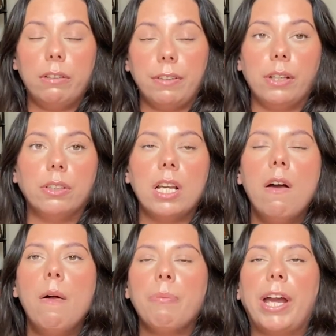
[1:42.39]
it feels
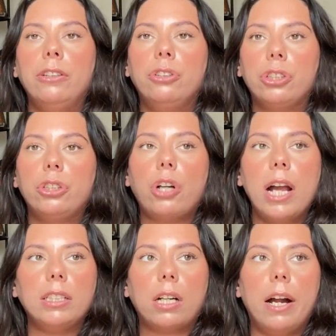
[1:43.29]
that you're just
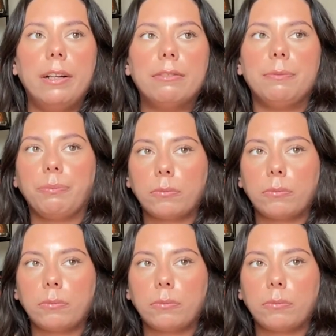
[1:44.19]
trying to kind of